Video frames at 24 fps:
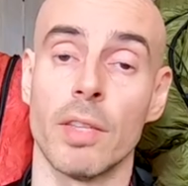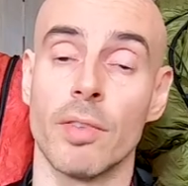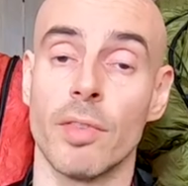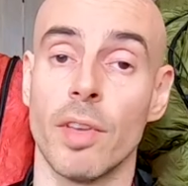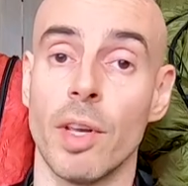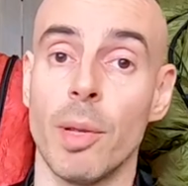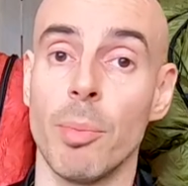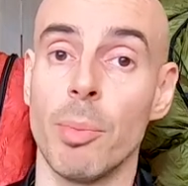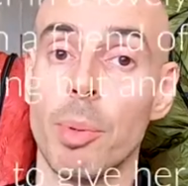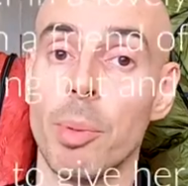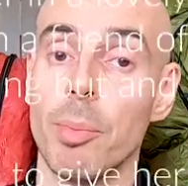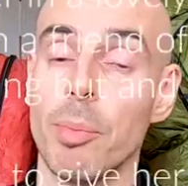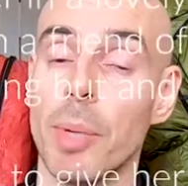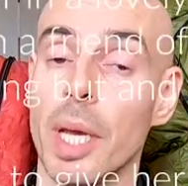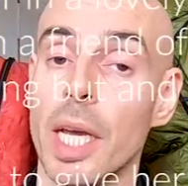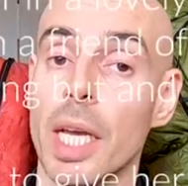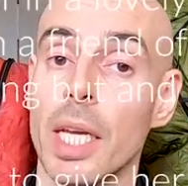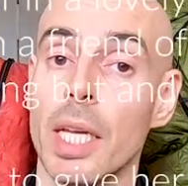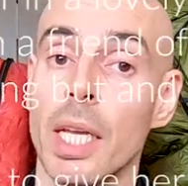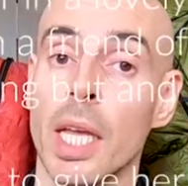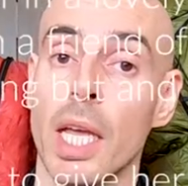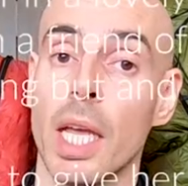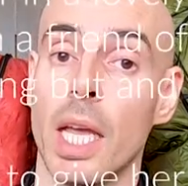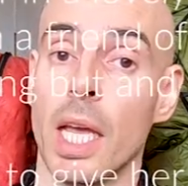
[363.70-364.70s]
sleeping
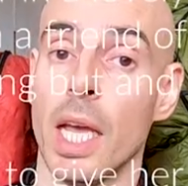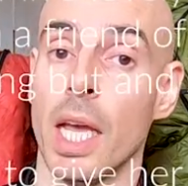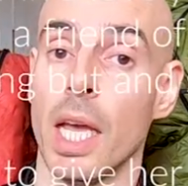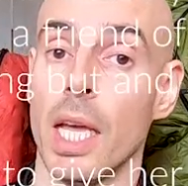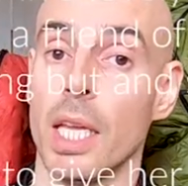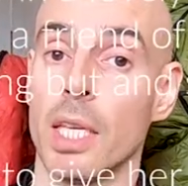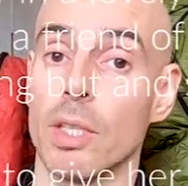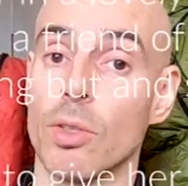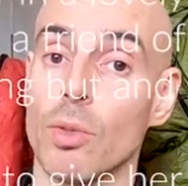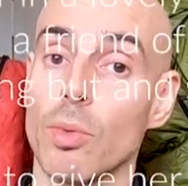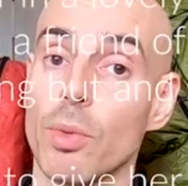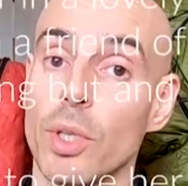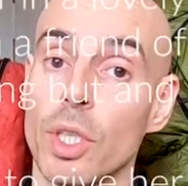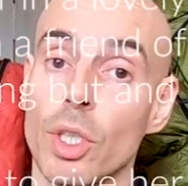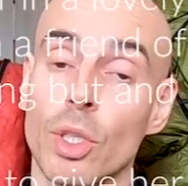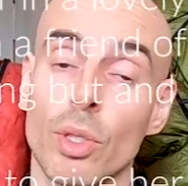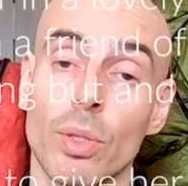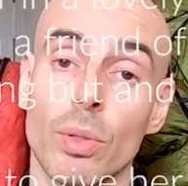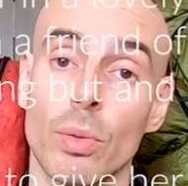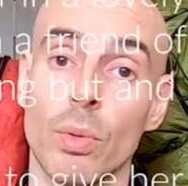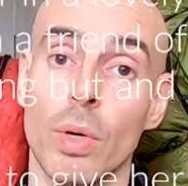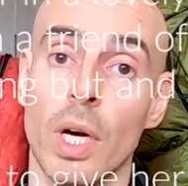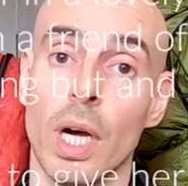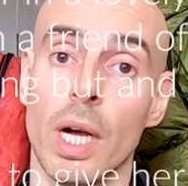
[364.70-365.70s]
bag and
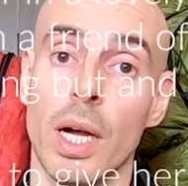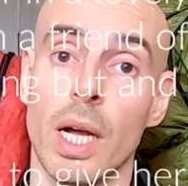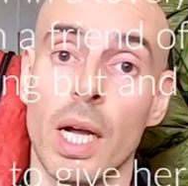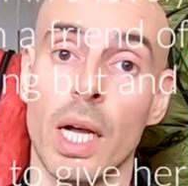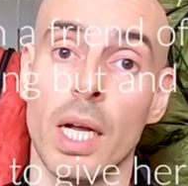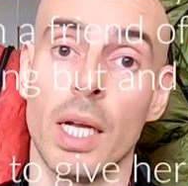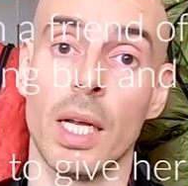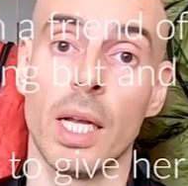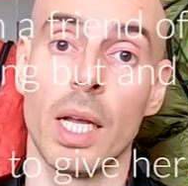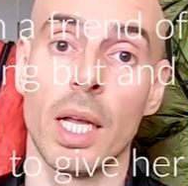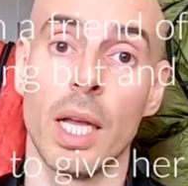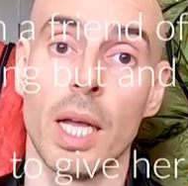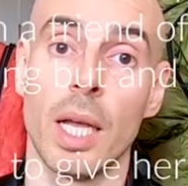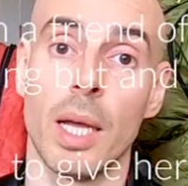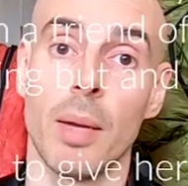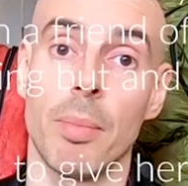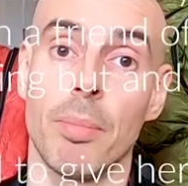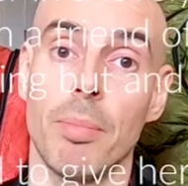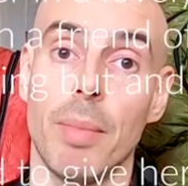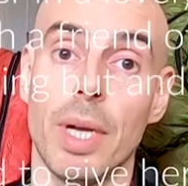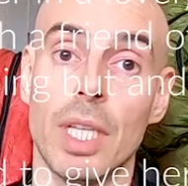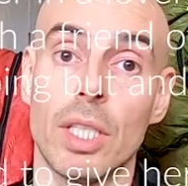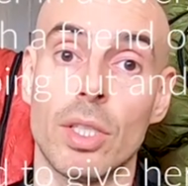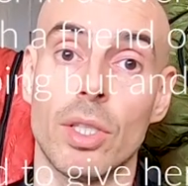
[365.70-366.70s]
switch to a
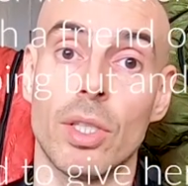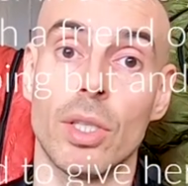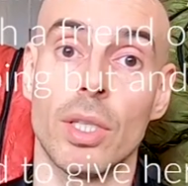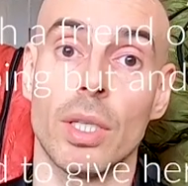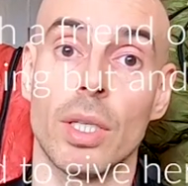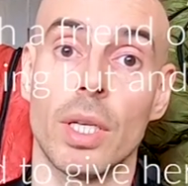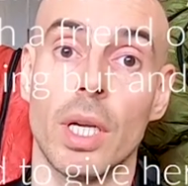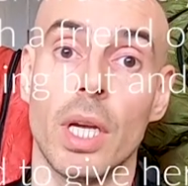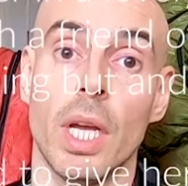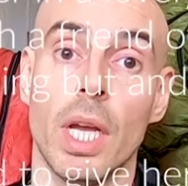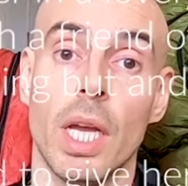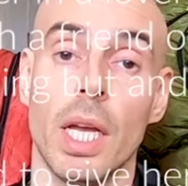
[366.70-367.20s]
much